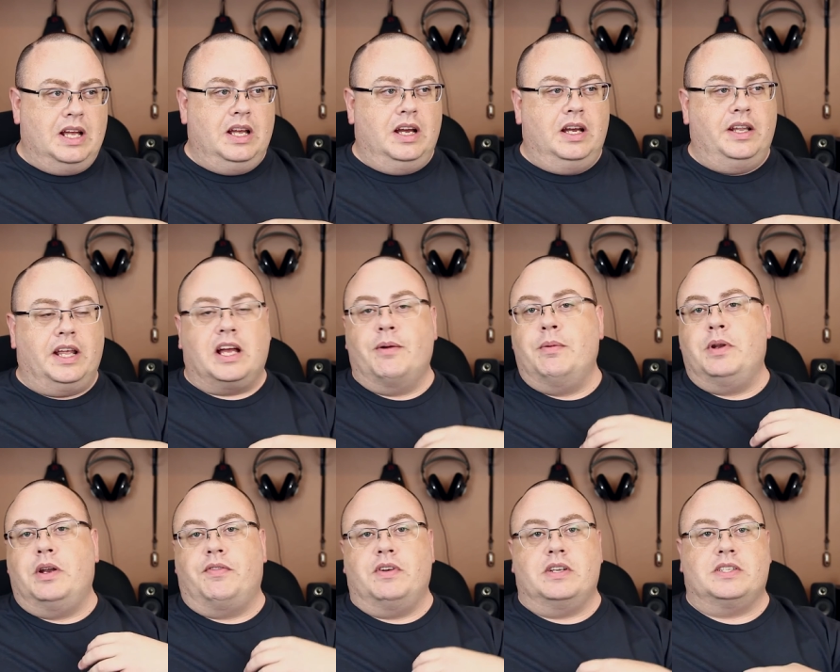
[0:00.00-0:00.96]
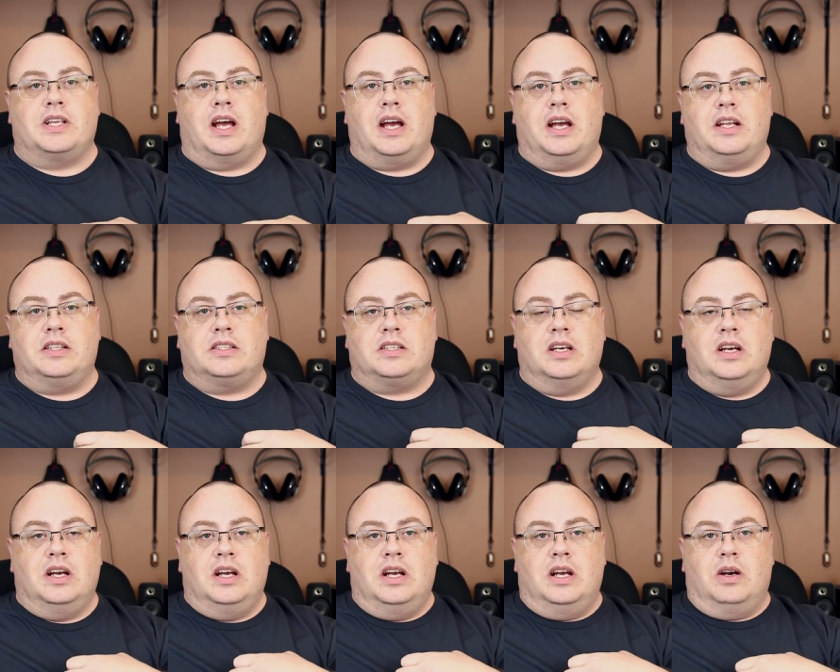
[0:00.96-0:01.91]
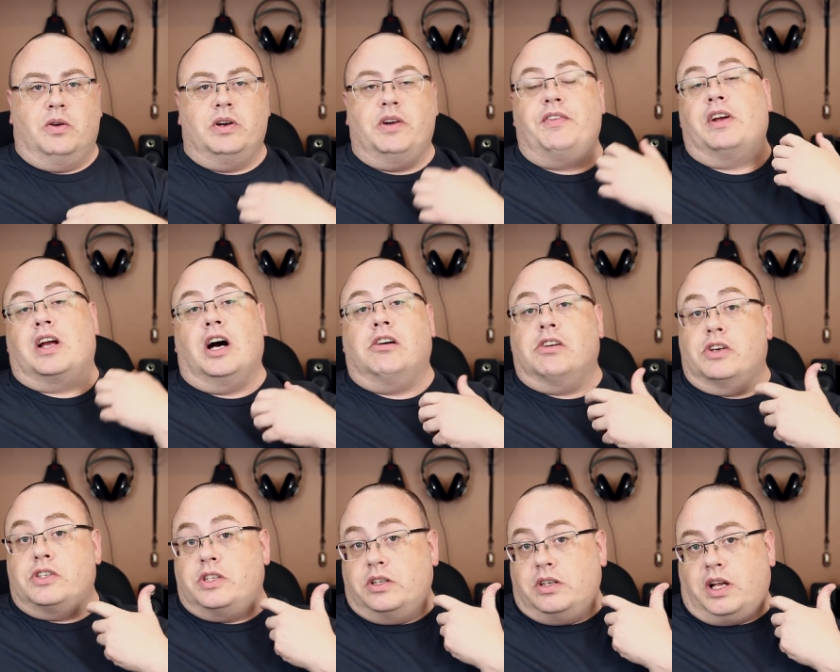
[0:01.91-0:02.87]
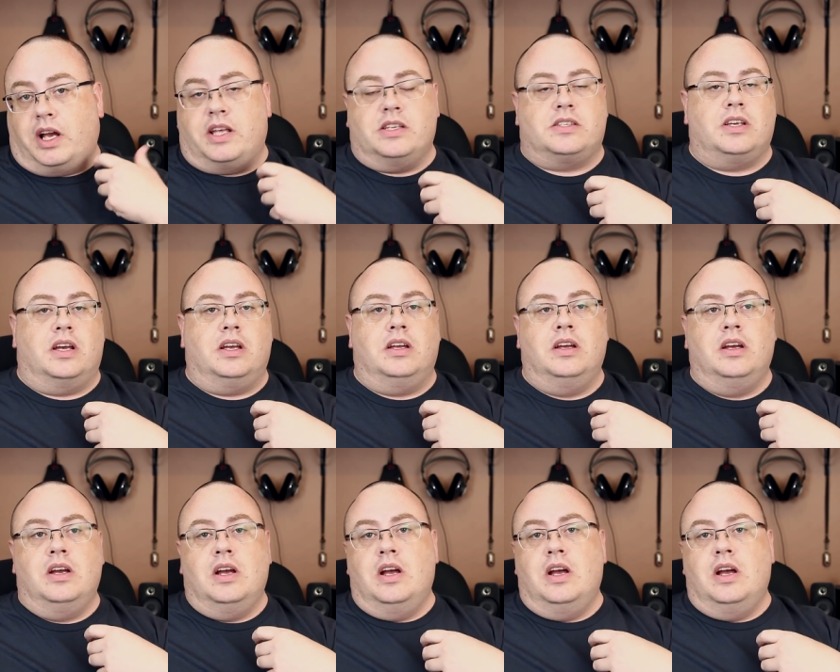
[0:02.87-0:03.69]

And they come in different designs, or different colors, I can say.